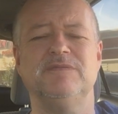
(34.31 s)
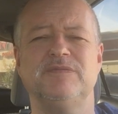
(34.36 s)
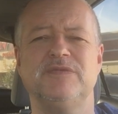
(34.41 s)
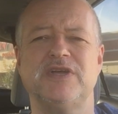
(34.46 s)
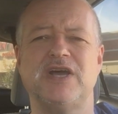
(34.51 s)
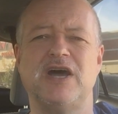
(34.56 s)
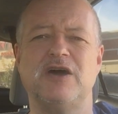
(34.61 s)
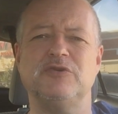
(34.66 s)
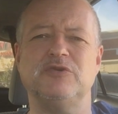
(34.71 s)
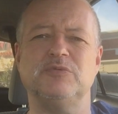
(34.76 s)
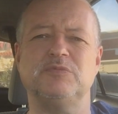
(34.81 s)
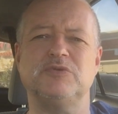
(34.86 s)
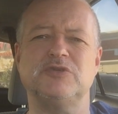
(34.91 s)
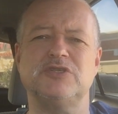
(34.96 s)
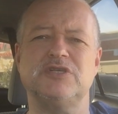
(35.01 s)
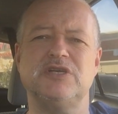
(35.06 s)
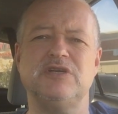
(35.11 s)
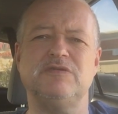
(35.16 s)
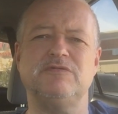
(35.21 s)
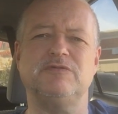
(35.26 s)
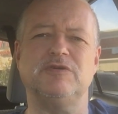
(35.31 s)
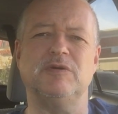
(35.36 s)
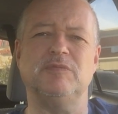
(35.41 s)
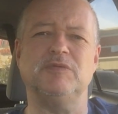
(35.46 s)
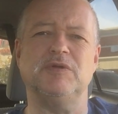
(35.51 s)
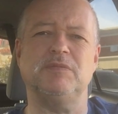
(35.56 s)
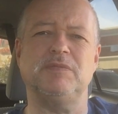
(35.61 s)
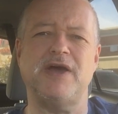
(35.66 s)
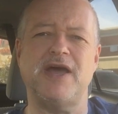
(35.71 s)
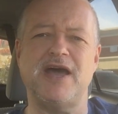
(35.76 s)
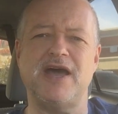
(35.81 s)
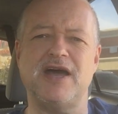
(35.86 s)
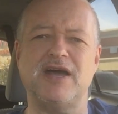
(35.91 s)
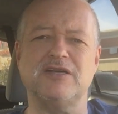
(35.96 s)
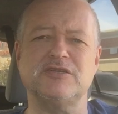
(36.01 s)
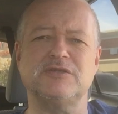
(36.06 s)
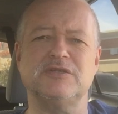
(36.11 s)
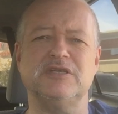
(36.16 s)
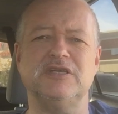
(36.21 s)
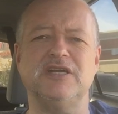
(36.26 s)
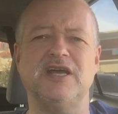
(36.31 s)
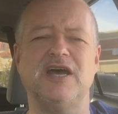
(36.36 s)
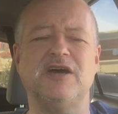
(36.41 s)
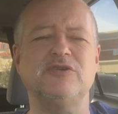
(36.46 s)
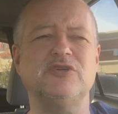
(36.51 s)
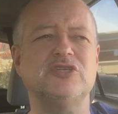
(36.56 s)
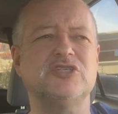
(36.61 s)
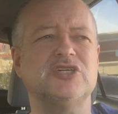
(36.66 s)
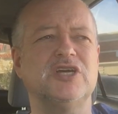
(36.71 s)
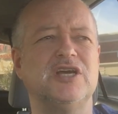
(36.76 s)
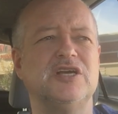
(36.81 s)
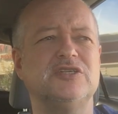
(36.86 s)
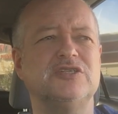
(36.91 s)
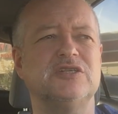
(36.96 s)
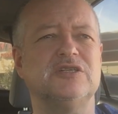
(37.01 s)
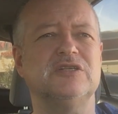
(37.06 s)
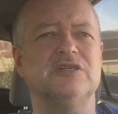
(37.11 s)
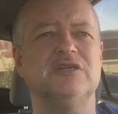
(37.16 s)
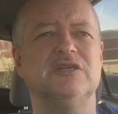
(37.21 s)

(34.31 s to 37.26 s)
how you're perceived from the past and how to change it